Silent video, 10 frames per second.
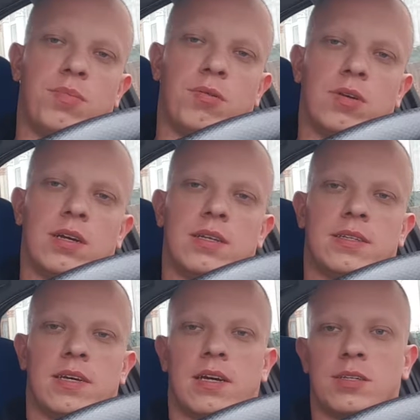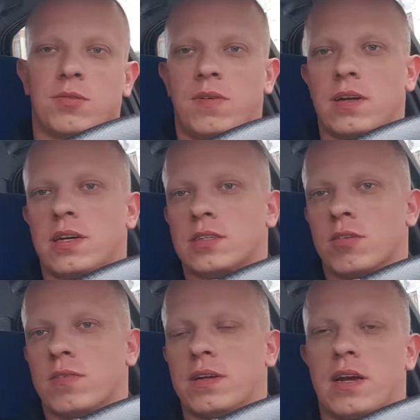Poland, Slovakia,
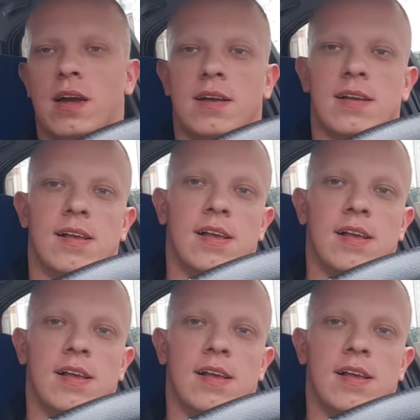Slovenia,